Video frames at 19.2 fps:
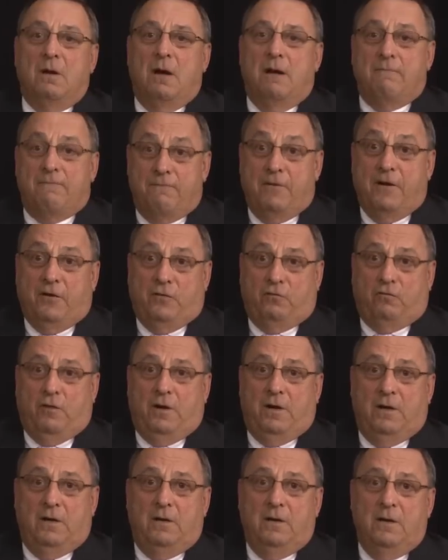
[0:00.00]
I'm
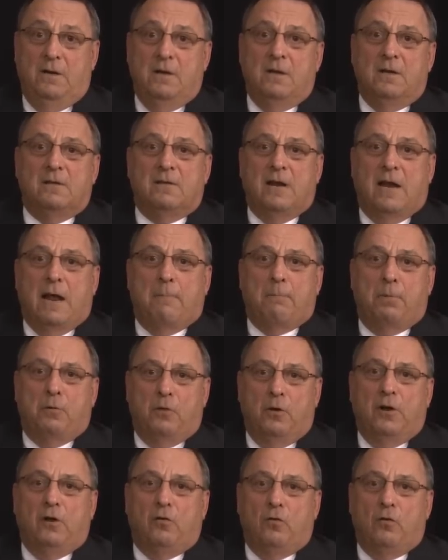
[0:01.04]
frustrated that our
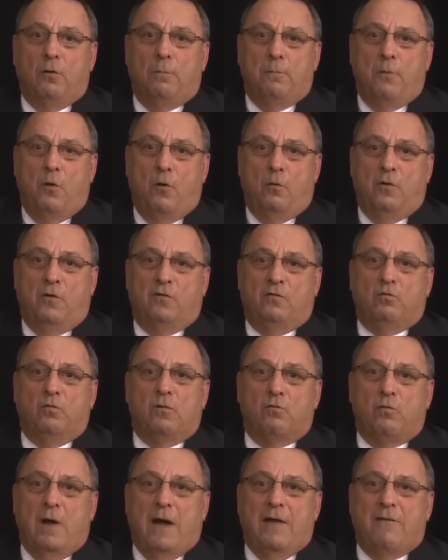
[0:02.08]
political opponents
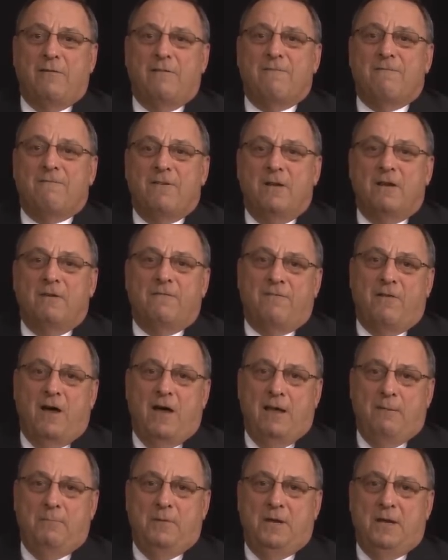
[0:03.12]
would rather
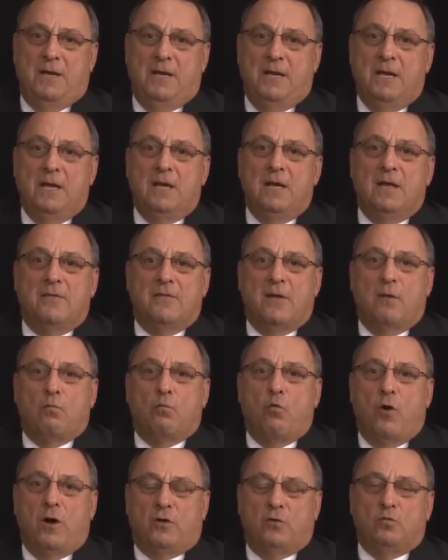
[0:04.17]
vilify me than
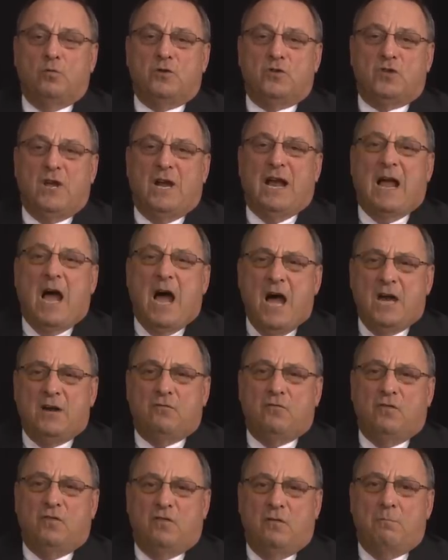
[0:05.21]
work to inject
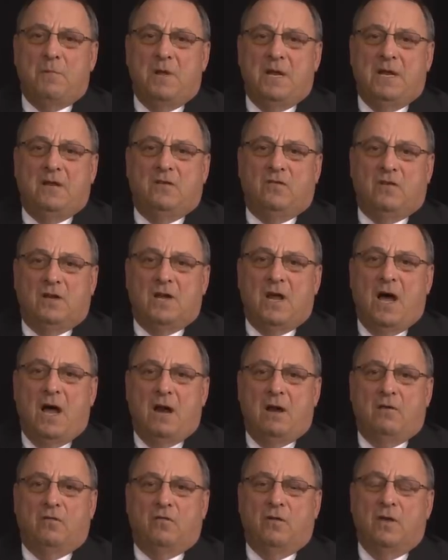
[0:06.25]
hundreds of millions of
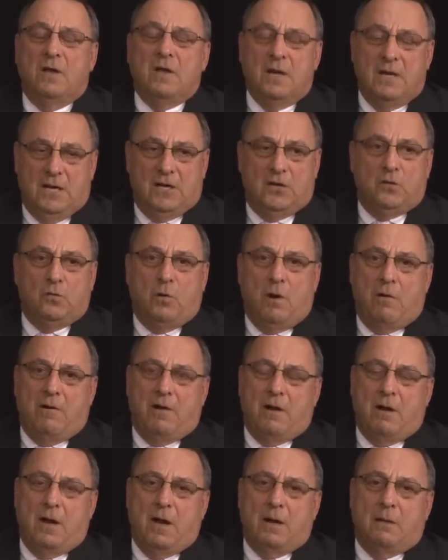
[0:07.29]
dollars into our
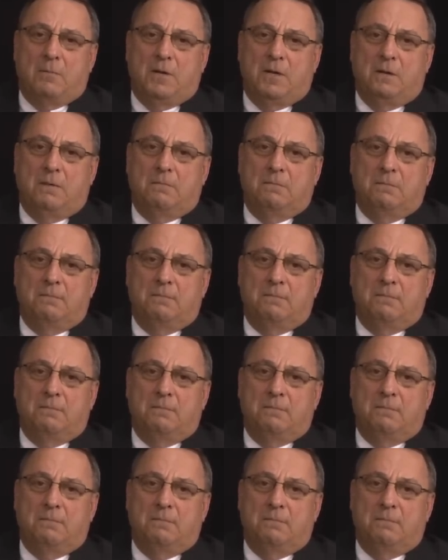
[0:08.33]
economy.